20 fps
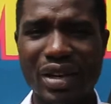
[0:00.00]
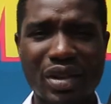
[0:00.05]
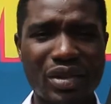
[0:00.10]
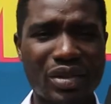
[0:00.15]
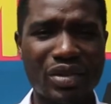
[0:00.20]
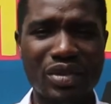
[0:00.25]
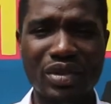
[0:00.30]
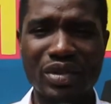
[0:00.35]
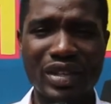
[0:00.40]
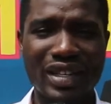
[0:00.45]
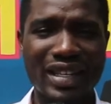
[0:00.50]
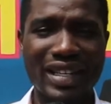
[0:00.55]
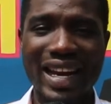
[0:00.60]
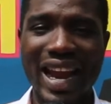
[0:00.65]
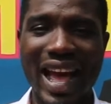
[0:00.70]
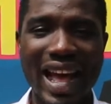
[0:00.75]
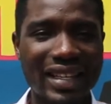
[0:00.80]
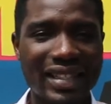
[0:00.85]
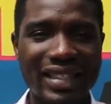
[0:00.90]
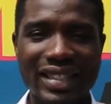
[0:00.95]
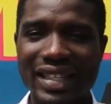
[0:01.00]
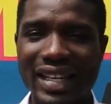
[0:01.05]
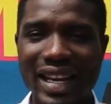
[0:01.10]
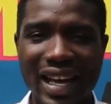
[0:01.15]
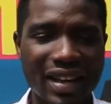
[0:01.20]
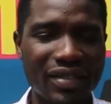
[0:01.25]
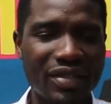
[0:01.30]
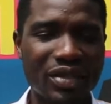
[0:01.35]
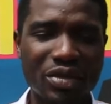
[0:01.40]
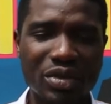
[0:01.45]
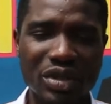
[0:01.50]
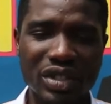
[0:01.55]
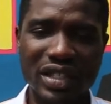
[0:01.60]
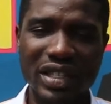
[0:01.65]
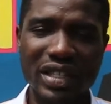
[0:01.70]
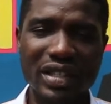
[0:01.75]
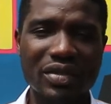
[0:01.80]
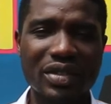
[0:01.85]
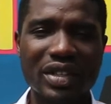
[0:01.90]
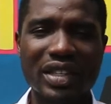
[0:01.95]
nasty life he was
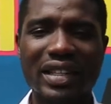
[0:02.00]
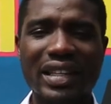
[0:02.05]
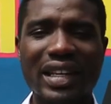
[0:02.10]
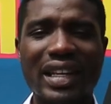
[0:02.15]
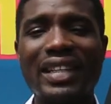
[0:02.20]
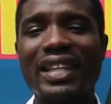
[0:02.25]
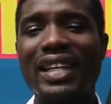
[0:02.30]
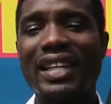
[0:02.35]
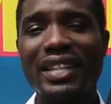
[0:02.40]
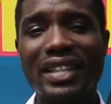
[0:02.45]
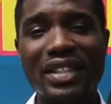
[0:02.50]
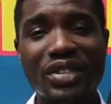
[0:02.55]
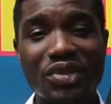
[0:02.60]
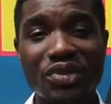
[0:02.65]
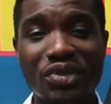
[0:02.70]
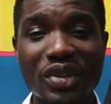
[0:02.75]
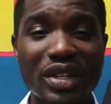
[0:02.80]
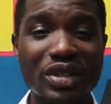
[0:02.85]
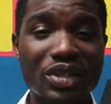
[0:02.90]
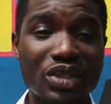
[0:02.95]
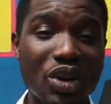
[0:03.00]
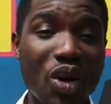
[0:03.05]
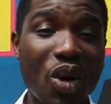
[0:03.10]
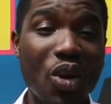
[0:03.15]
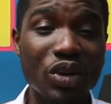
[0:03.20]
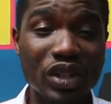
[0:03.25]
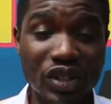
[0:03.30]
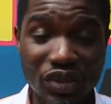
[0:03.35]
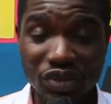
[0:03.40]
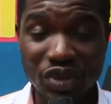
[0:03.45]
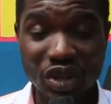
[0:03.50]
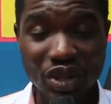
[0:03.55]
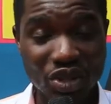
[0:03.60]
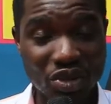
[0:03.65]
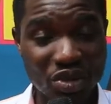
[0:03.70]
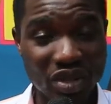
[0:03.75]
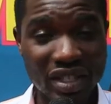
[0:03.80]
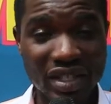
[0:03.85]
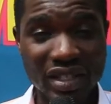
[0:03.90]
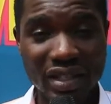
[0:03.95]
living, and then his friends always
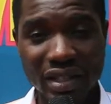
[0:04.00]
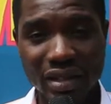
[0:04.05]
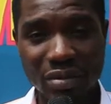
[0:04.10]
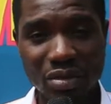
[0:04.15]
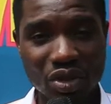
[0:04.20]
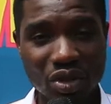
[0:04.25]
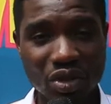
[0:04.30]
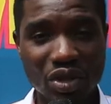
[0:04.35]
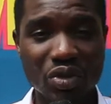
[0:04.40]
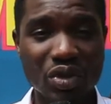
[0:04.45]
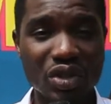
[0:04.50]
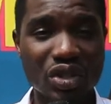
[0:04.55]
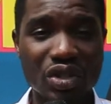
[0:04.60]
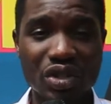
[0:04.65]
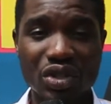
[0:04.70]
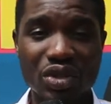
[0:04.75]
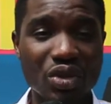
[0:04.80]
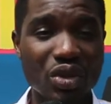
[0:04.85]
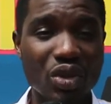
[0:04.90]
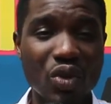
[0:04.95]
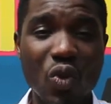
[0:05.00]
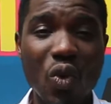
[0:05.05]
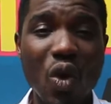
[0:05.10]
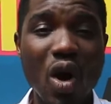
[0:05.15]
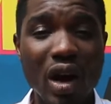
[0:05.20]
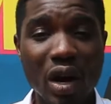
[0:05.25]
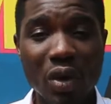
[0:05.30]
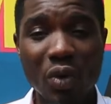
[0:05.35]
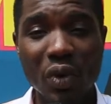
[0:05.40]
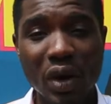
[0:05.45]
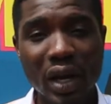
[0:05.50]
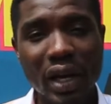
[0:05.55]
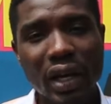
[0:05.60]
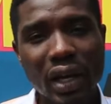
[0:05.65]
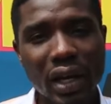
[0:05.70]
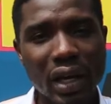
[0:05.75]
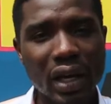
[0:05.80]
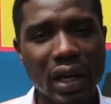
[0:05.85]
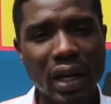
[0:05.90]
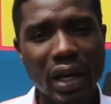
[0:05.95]
frustrating him, so he was just gonna walk away.
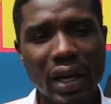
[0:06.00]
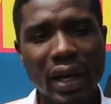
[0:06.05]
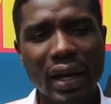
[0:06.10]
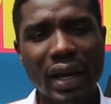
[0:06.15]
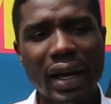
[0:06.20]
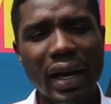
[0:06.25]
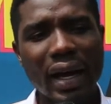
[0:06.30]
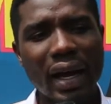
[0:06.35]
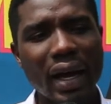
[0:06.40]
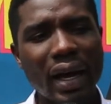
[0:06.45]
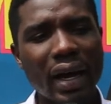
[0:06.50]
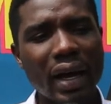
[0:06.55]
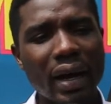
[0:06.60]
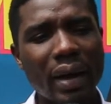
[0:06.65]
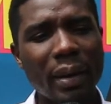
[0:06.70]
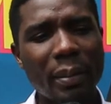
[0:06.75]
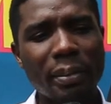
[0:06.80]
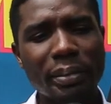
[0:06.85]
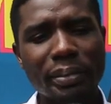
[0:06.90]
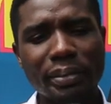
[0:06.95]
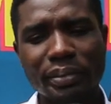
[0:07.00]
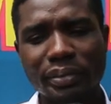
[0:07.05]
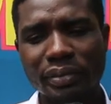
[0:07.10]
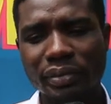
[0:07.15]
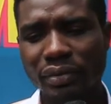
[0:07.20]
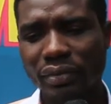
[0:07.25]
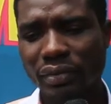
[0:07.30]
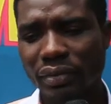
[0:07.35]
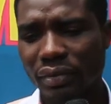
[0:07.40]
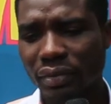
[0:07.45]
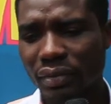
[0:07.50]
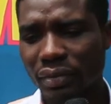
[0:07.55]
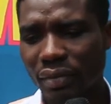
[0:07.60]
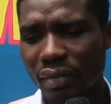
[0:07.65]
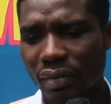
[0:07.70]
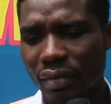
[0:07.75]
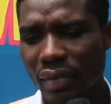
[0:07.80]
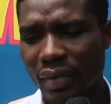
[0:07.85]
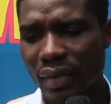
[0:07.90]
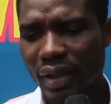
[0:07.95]
And
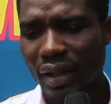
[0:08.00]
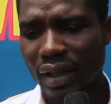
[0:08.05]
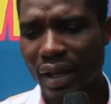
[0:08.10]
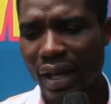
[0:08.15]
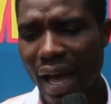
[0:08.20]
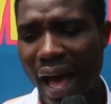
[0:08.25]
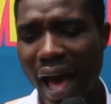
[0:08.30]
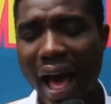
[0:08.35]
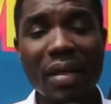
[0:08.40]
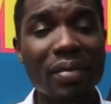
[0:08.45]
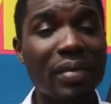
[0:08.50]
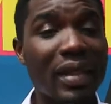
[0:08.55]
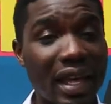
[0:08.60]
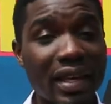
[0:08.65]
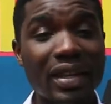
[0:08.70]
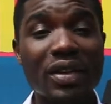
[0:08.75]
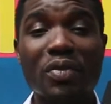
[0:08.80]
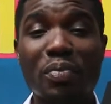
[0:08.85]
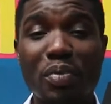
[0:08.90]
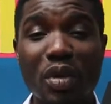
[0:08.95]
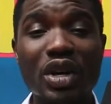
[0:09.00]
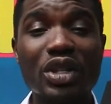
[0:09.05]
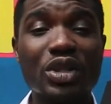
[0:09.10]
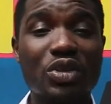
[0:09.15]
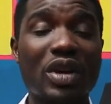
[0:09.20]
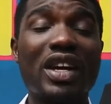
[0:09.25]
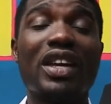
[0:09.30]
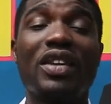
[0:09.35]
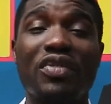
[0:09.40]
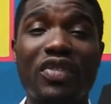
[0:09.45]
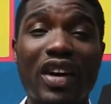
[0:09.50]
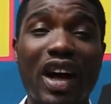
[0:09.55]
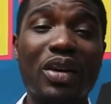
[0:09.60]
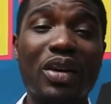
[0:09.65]
then the point where he